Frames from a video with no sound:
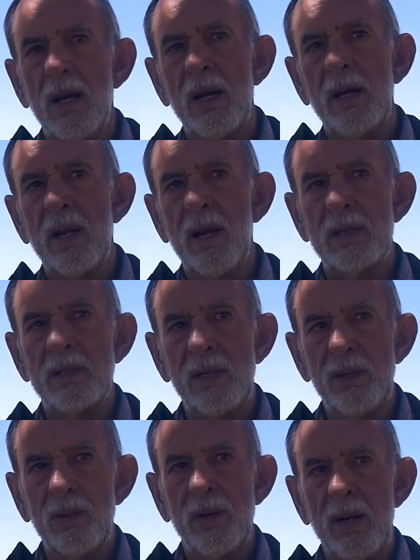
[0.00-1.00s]
I can
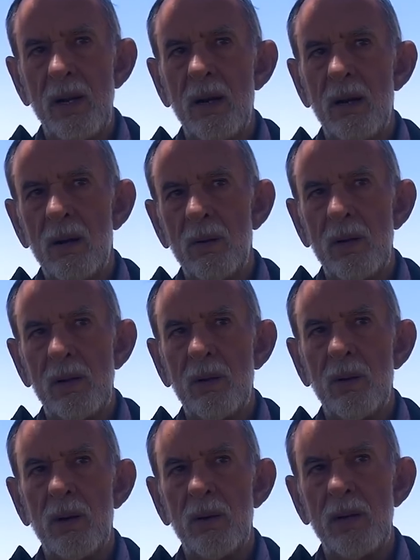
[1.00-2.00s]
actually do it now and
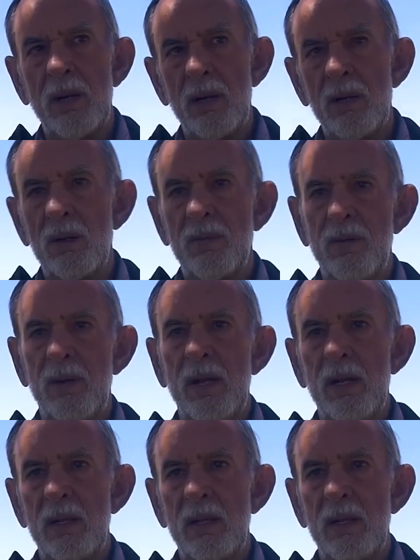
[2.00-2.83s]
go out and look for an